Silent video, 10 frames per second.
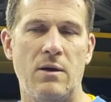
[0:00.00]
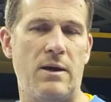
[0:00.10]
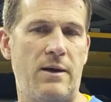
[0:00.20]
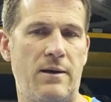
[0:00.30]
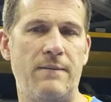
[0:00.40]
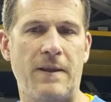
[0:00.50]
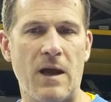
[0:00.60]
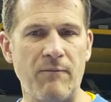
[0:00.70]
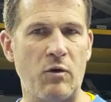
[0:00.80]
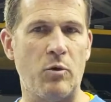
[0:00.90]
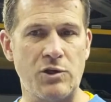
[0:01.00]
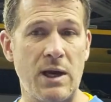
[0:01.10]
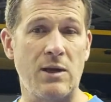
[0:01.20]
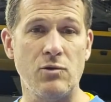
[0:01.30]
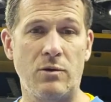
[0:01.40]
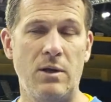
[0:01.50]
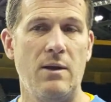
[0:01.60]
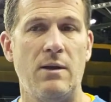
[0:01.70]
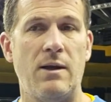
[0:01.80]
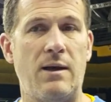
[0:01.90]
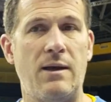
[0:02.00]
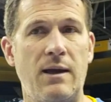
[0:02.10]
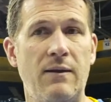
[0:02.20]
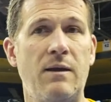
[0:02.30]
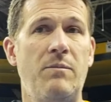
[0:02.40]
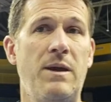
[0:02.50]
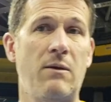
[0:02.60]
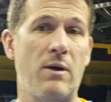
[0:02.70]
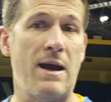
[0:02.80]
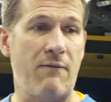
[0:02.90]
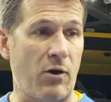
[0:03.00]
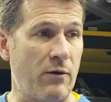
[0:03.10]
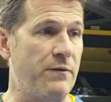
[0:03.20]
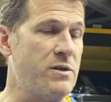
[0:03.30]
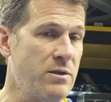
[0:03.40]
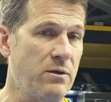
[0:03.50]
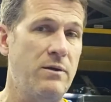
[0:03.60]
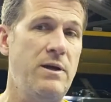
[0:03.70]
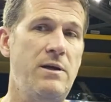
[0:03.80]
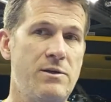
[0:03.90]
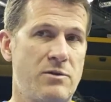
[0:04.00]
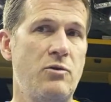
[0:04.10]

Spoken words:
comfortable schedule, and then be able to have our facilities